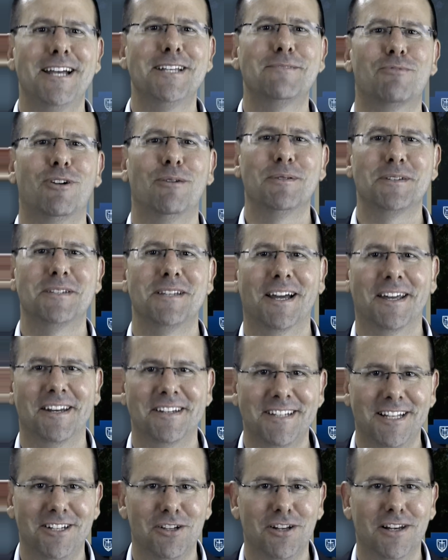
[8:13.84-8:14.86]
as promised, I'm going
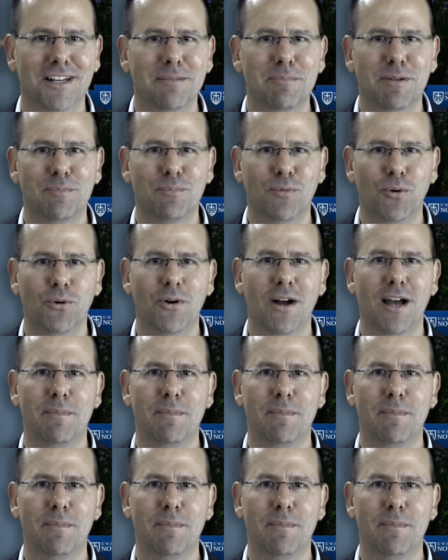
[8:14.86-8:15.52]
to tell you a little bit more